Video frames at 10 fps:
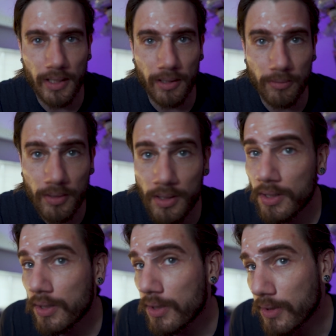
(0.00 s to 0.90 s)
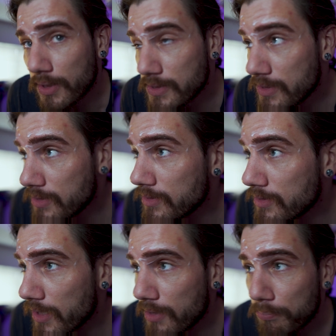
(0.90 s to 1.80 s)
Now, this
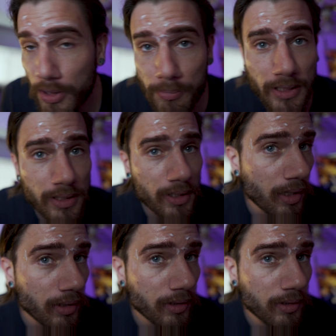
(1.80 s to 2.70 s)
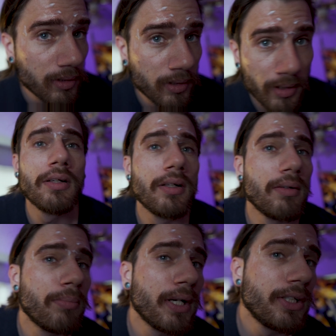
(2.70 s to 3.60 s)
is a permanent color,
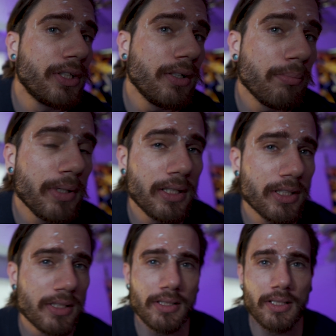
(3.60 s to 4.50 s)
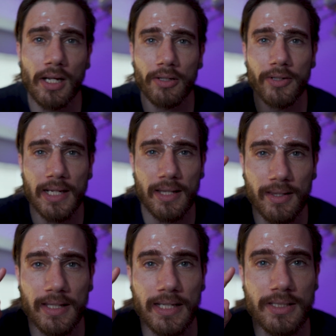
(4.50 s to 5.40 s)
but it shouldn't be just coloring it
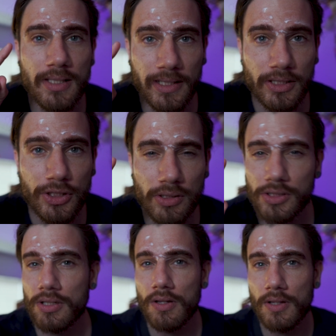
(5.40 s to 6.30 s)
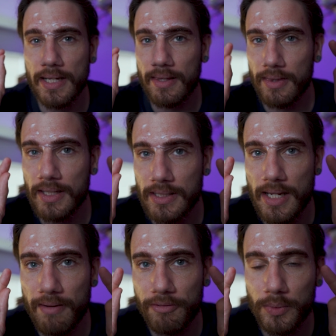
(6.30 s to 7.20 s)
this. Like, it shouldn't just look like this
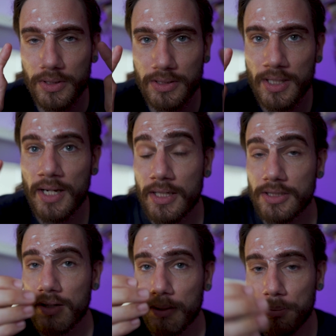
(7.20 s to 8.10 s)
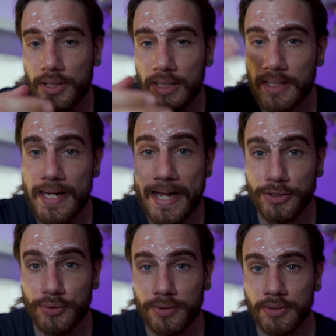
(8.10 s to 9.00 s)
afterwards. It should look pretty
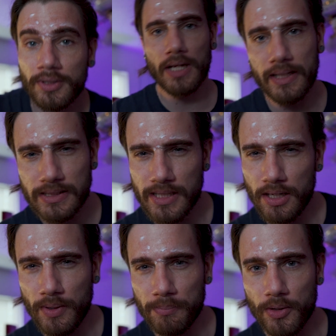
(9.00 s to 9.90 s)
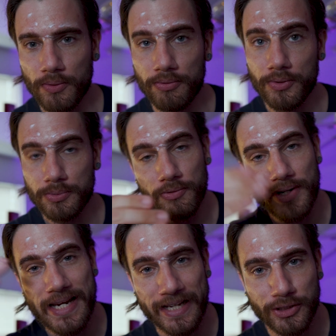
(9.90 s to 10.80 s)
natural. And that's kind of what I'm going for, is more of a
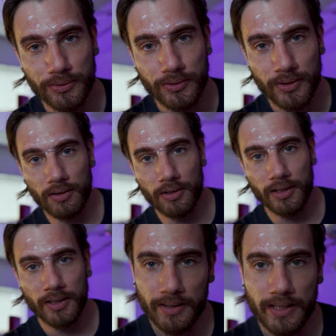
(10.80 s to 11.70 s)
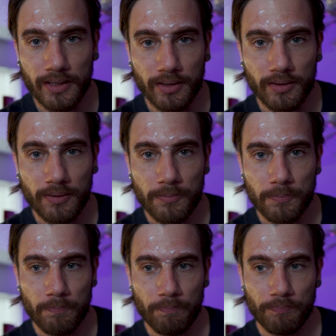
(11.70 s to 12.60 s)
natural look
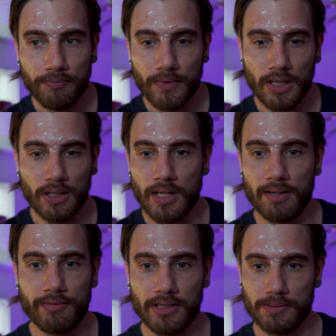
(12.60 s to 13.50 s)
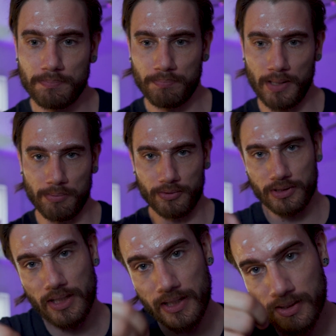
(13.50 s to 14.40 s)
than a lot of these people
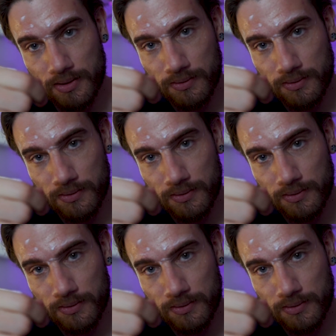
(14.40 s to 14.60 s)
just like